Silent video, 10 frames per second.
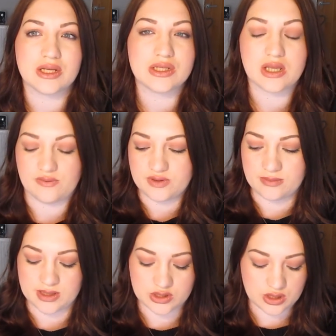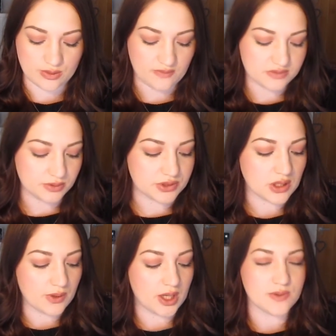just love them, they're so comfortable,
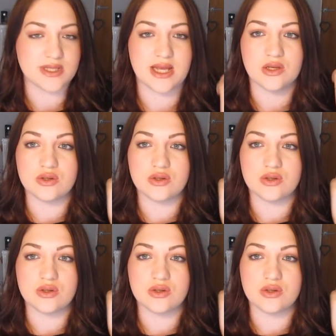so cozy.